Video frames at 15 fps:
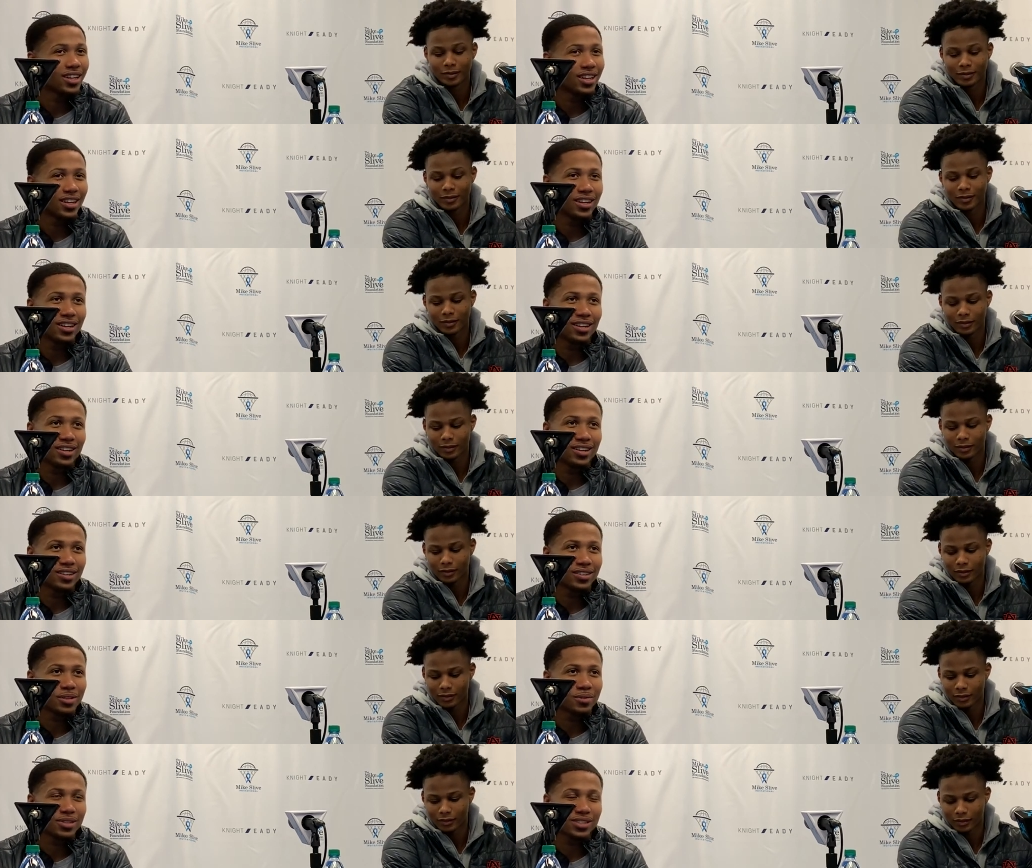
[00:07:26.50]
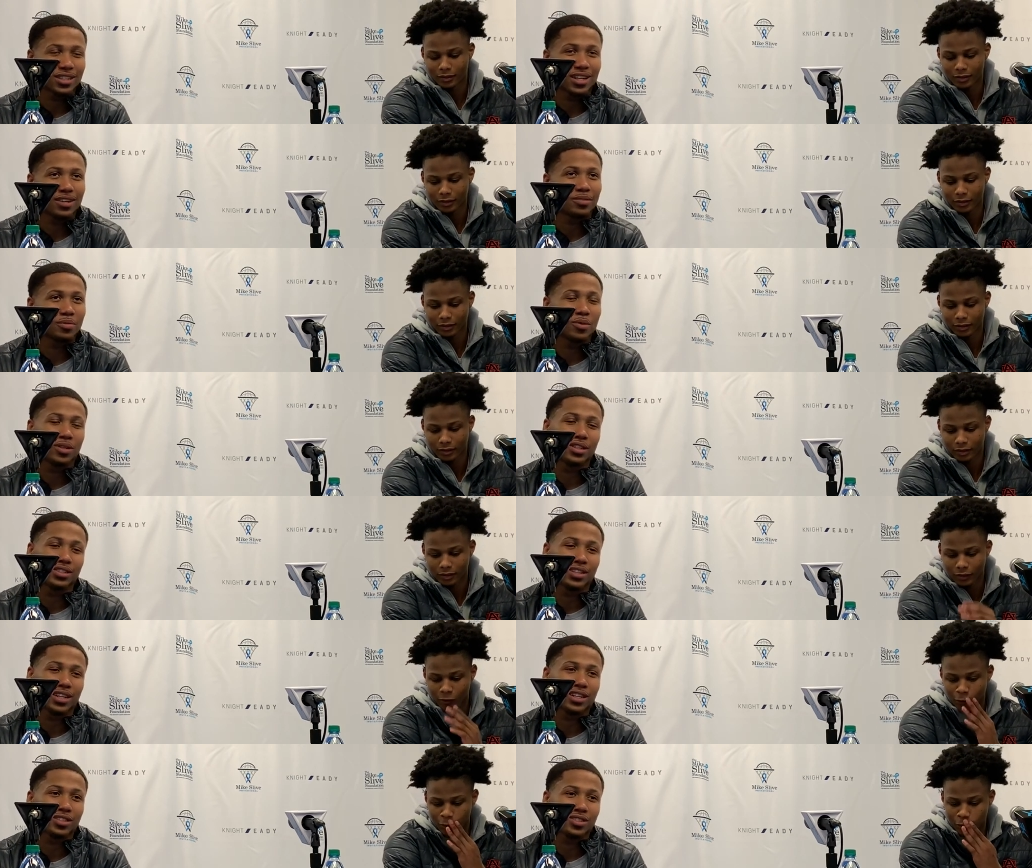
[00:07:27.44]
Speaker 1: uh, he wasn't comfortable with
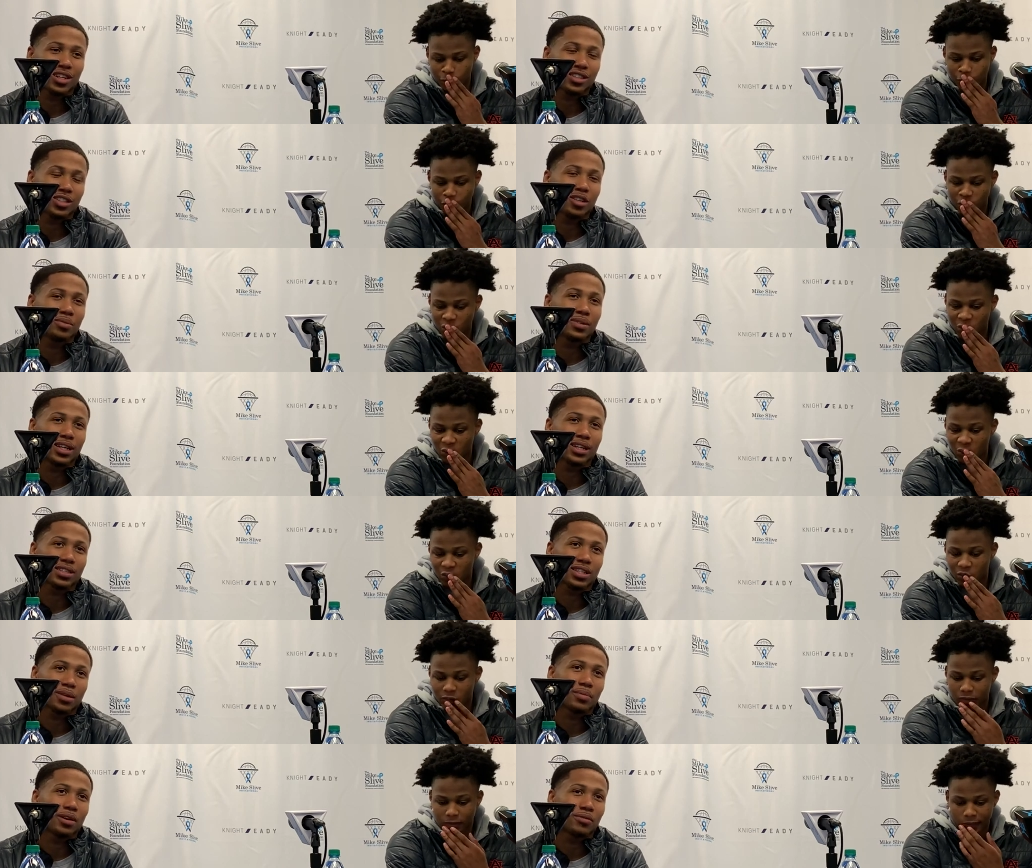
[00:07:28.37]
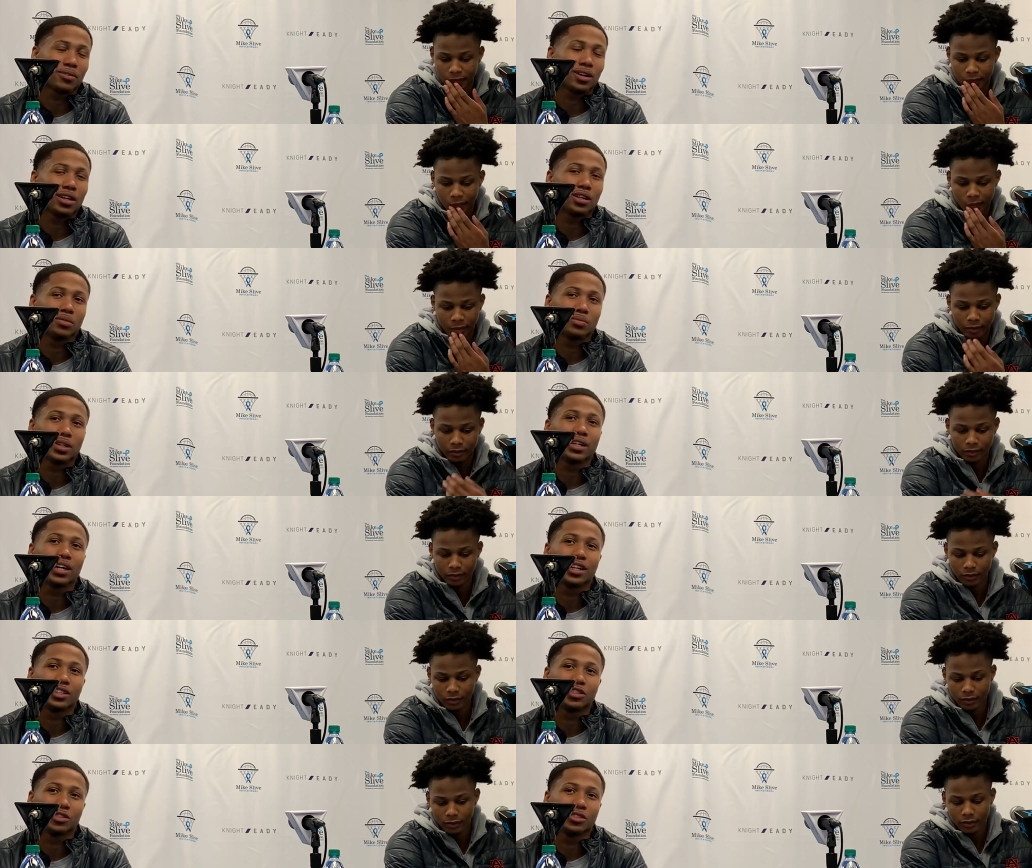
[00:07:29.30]
his catch. So I told him next time I find him, he
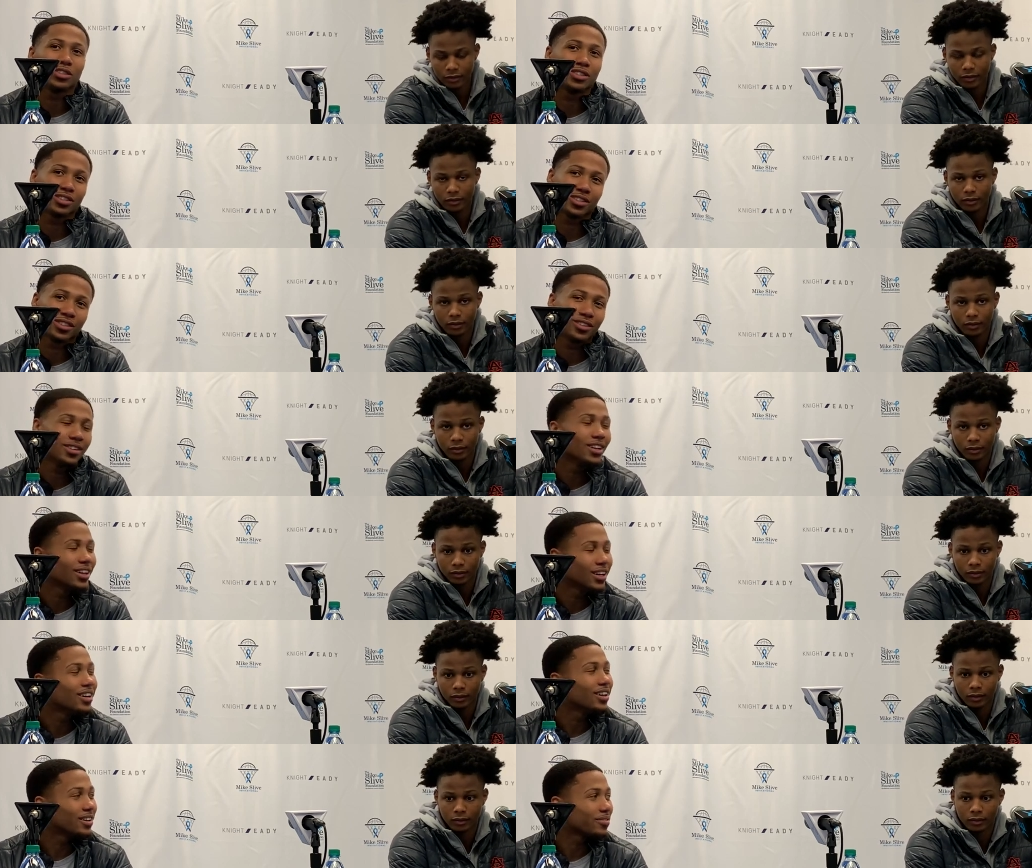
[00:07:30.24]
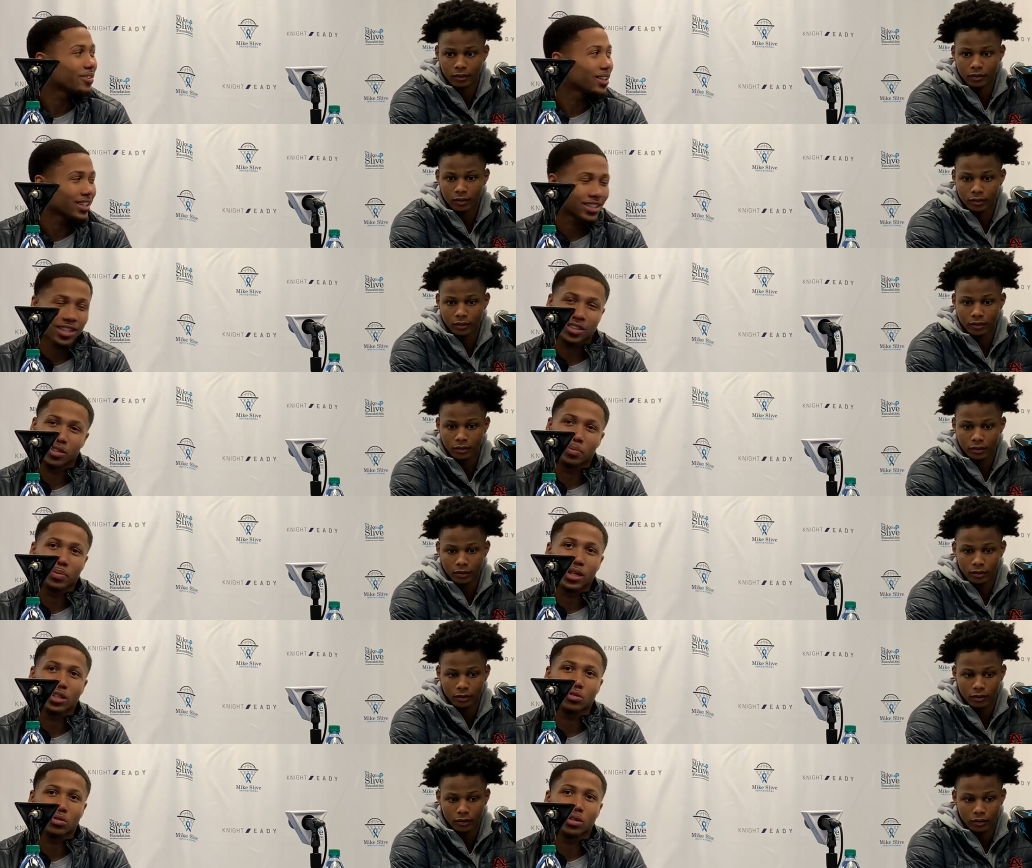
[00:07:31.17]
got to shoot it. So I felt like that was a
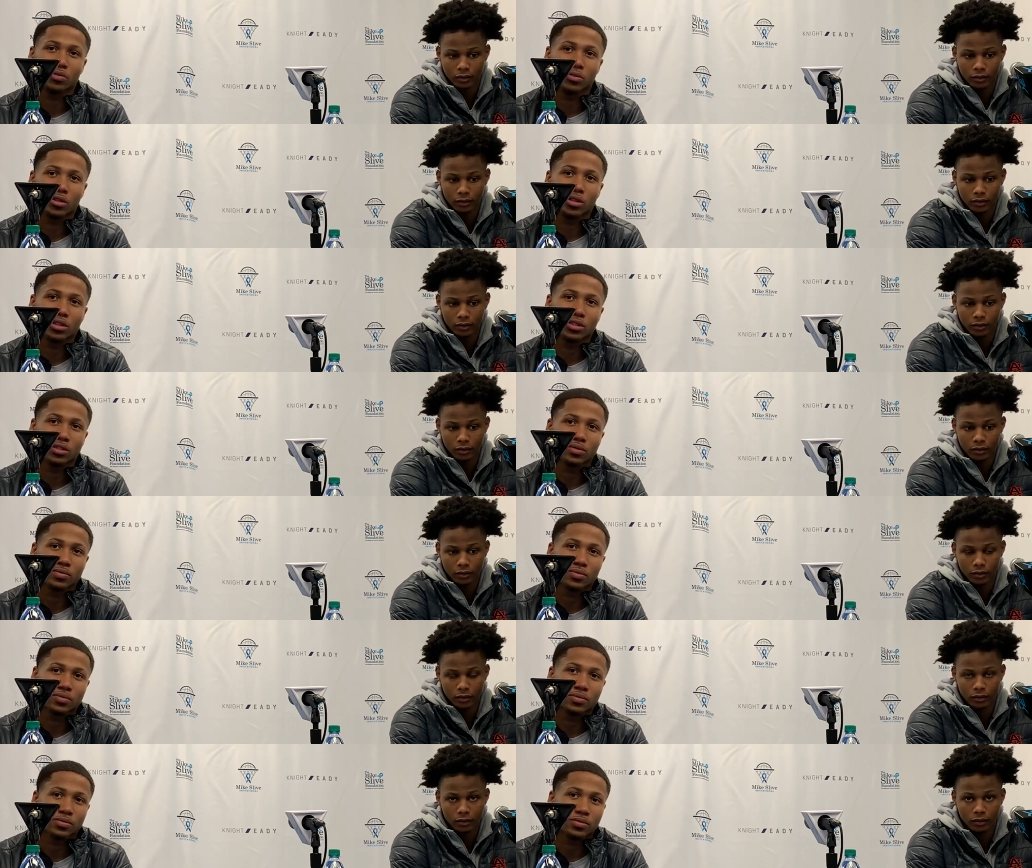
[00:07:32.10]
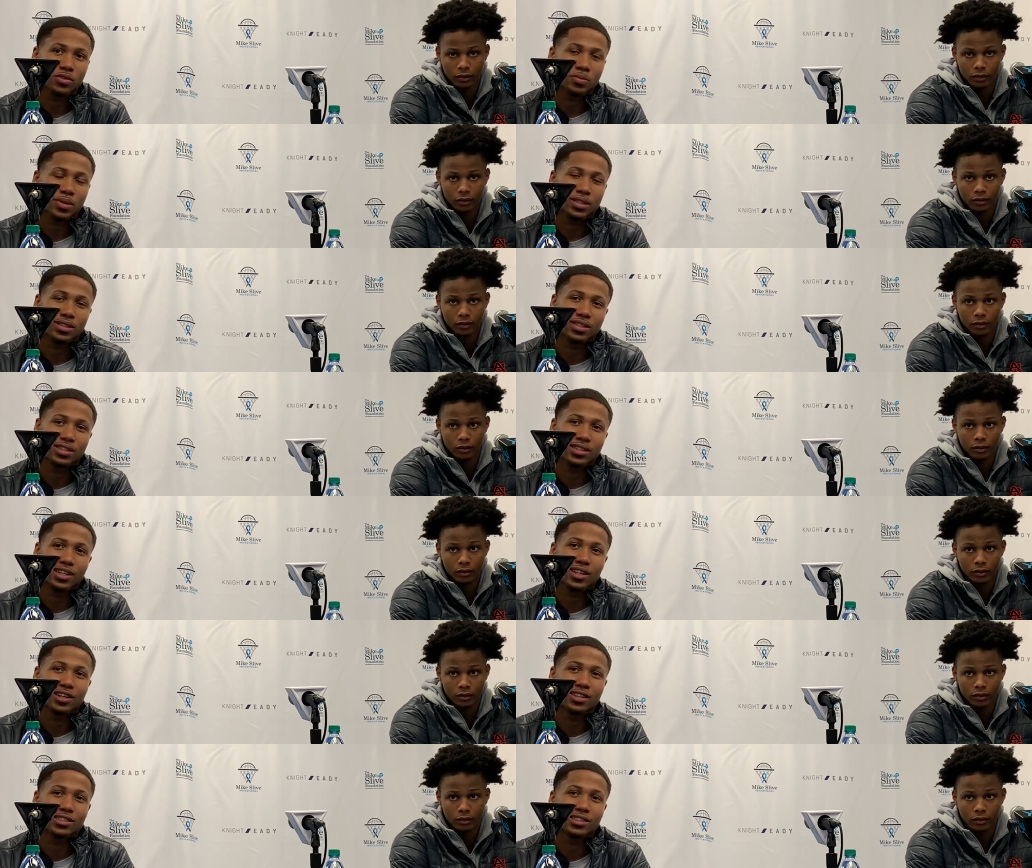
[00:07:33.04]
big swing for us, especially because they called